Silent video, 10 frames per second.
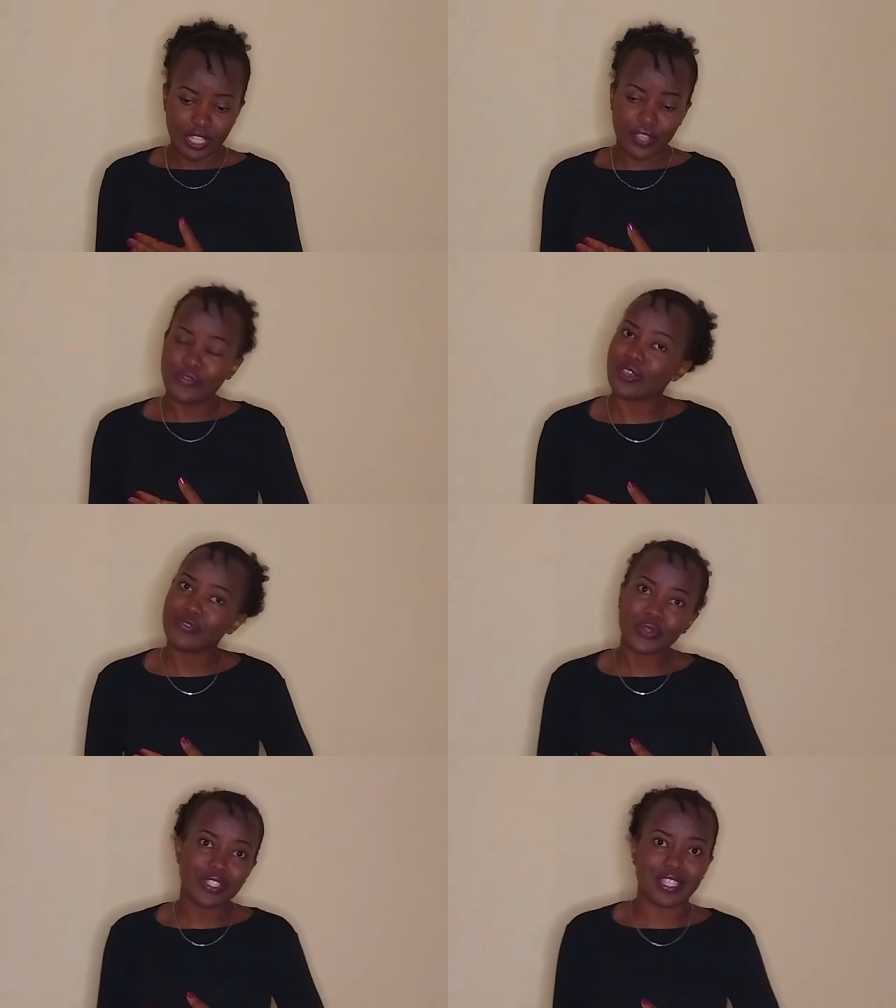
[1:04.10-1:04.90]
if you
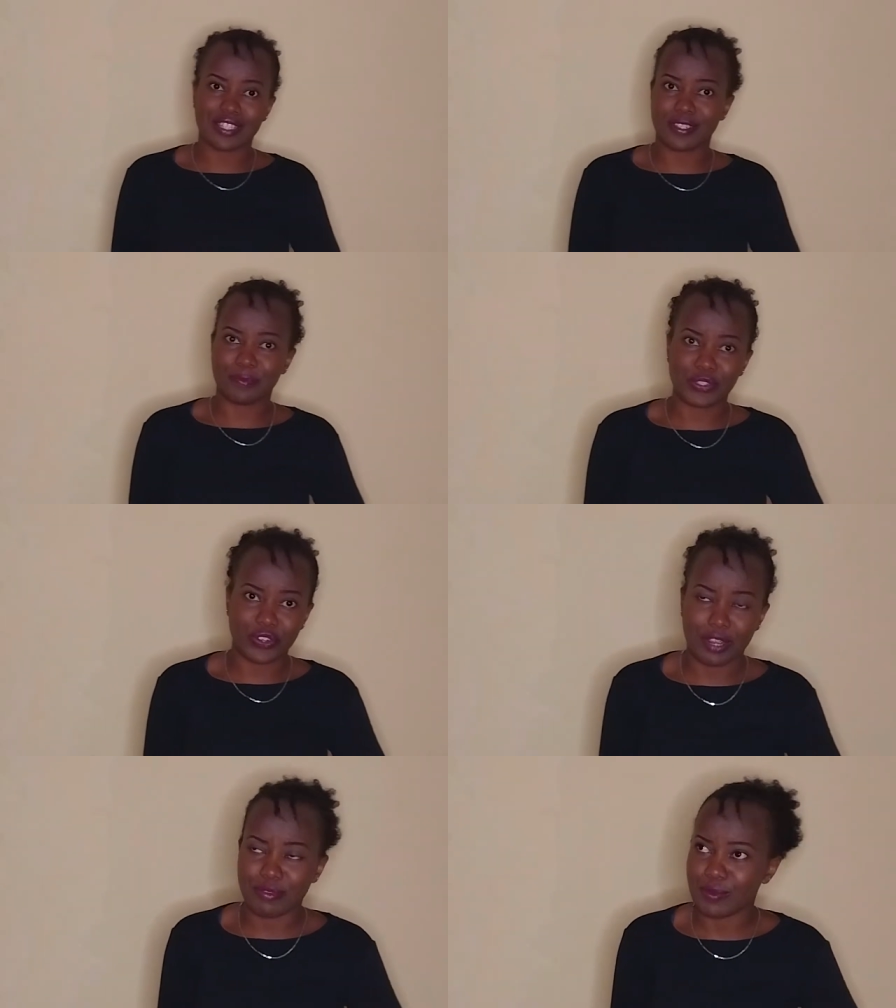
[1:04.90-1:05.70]
have not yet
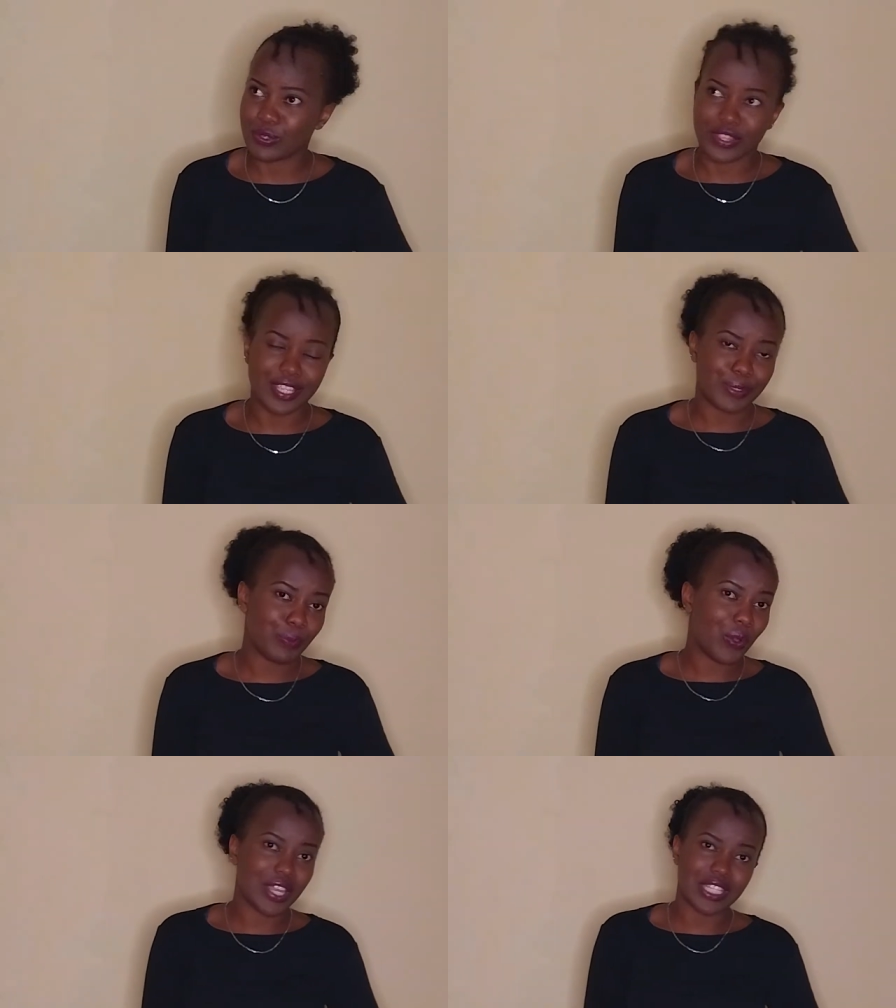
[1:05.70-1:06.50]
subscribed up to this
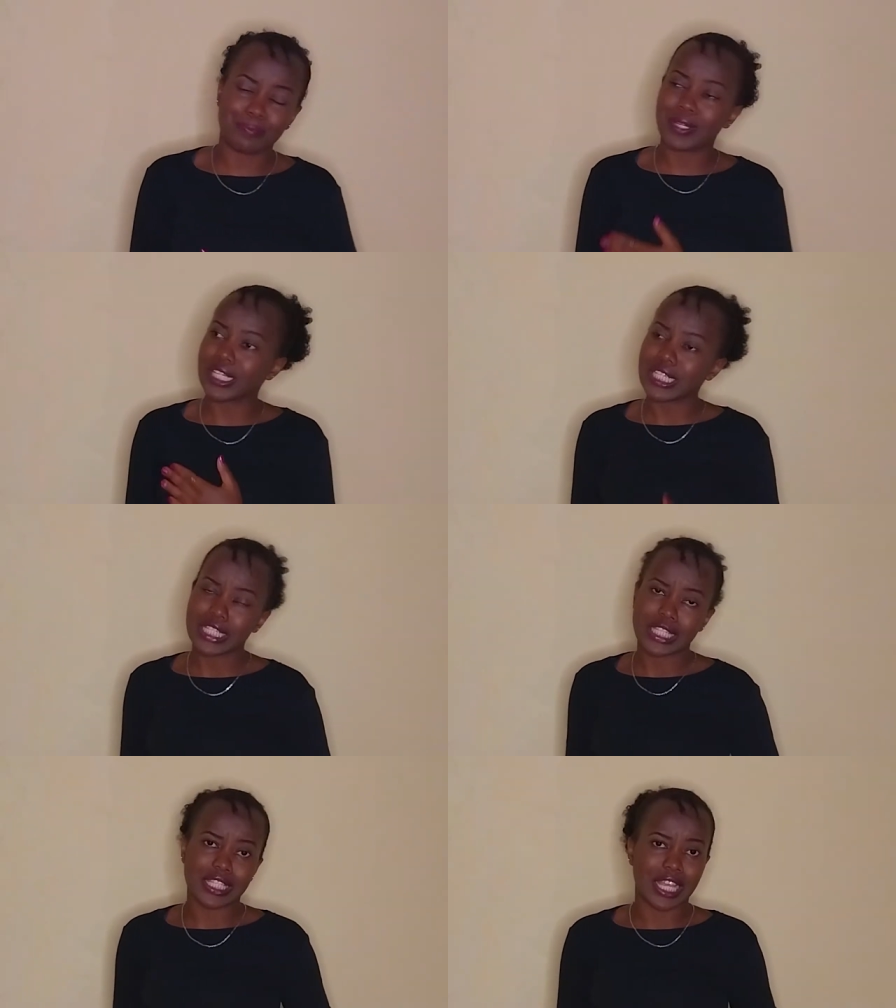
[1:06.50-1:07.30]
point,
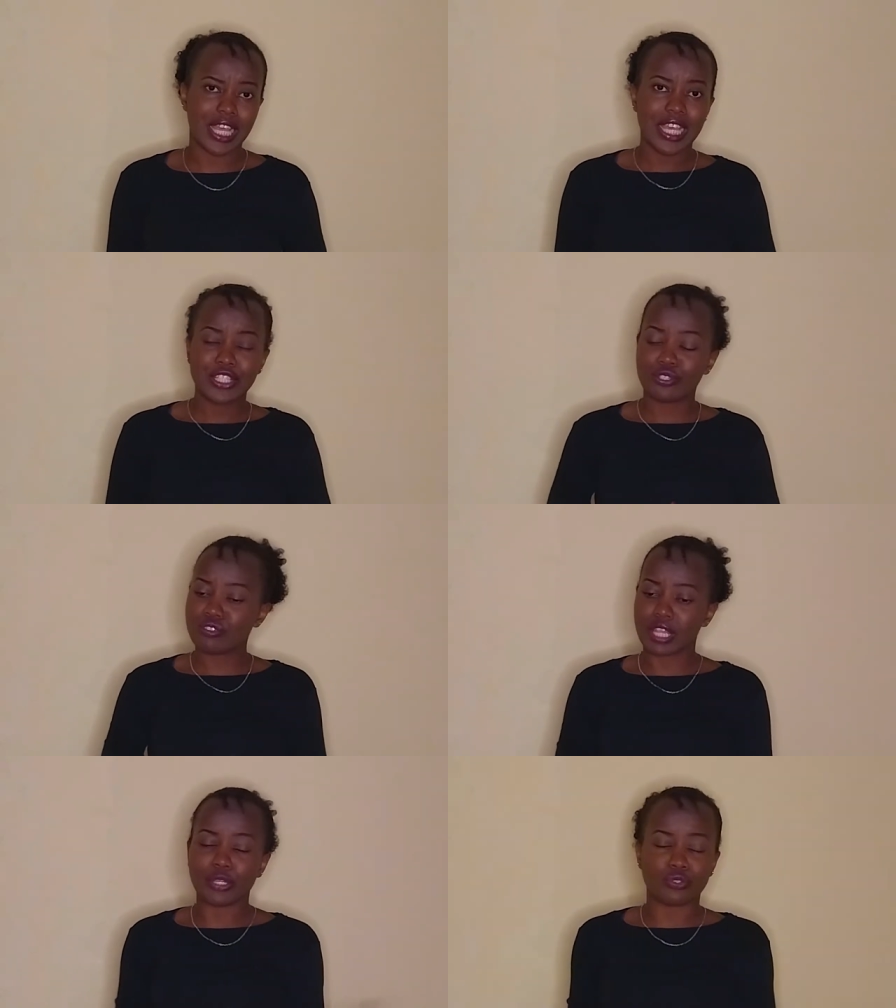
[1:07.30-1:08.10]
please
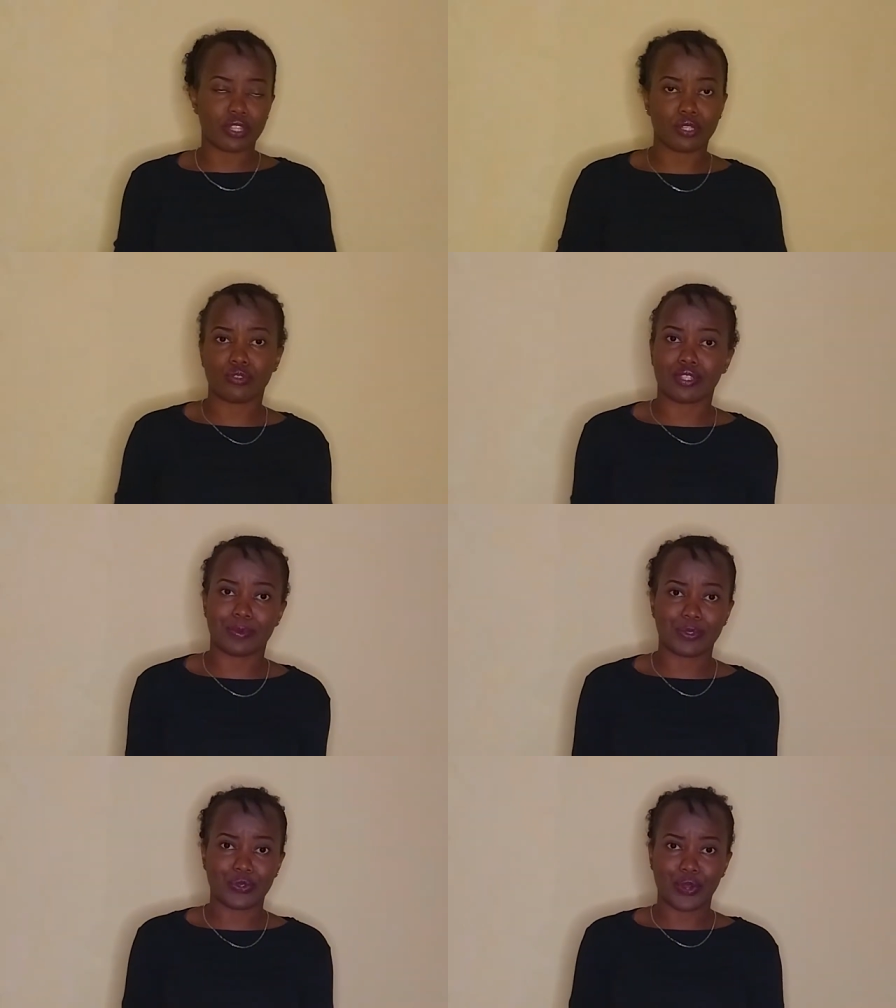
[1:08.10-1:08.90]
just ensure that you
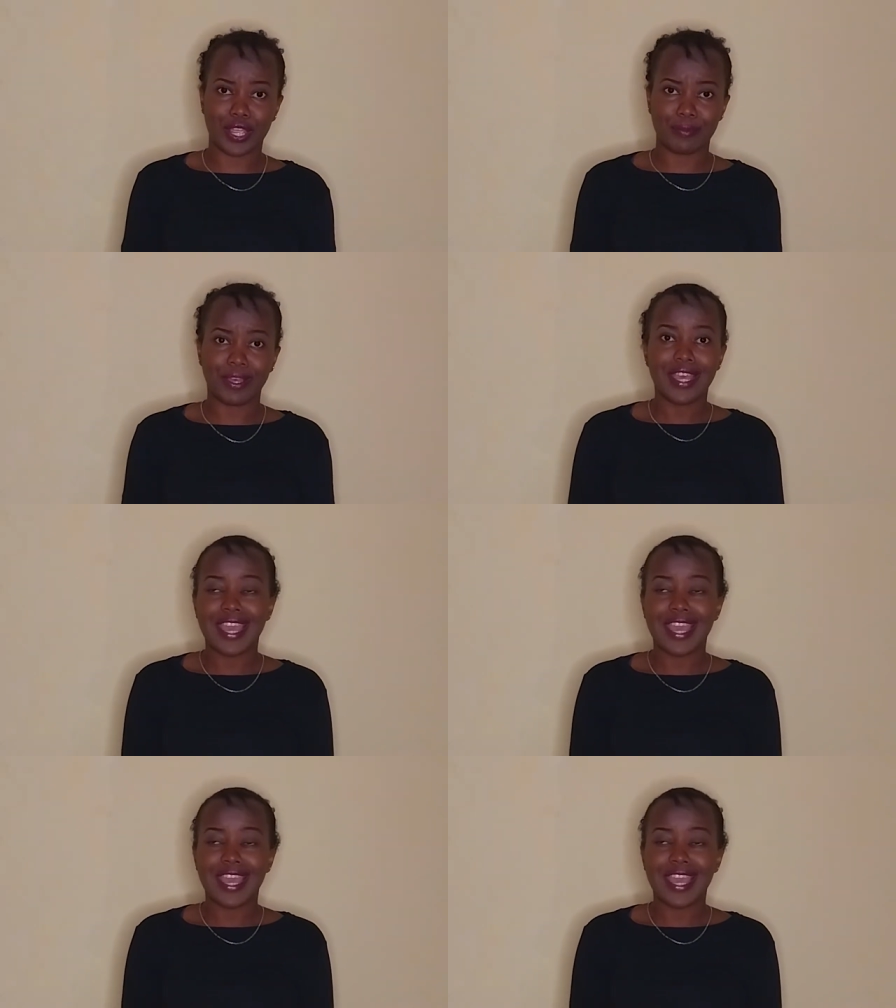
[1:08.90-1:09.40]
subscribe.